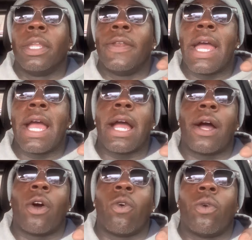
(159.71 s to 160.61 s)

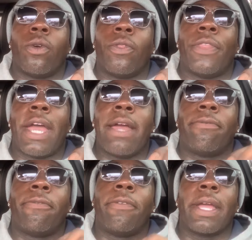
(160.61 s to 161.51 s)
Now, that
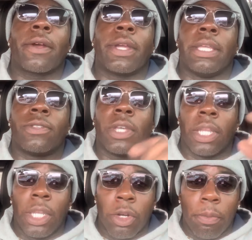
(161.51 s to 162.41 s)
varies a
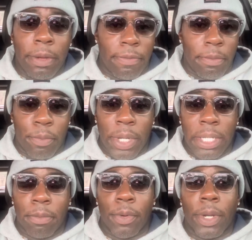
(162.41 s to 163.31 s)
little bit from breed
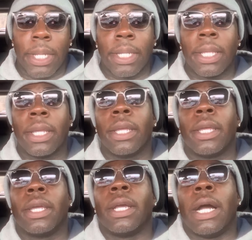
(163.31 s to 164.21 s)
to breed.
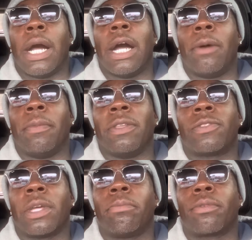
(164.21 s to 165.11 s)
In
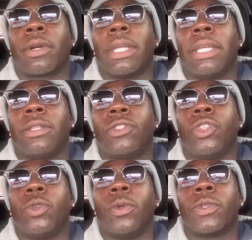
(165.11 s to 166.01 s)
some breeds,
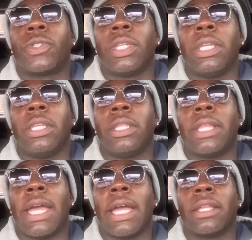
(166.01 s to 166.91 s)
you will see
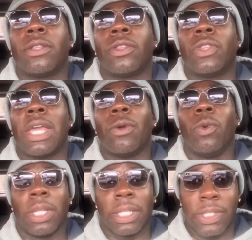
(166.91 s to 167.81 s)
that they
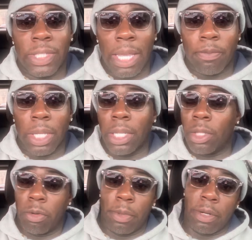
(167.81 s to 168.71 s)
will accept a
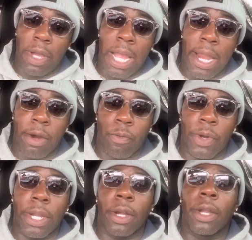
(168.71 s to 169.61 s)
little bit of a higher
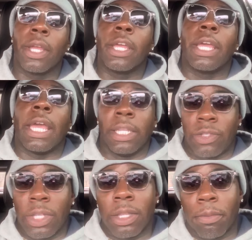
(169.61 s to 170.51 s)
rear, and
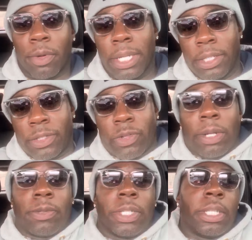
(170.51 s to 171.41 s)
it's in the breed
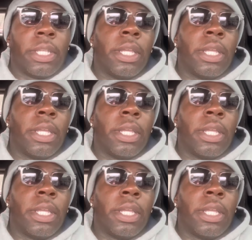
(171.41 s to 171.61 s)
description.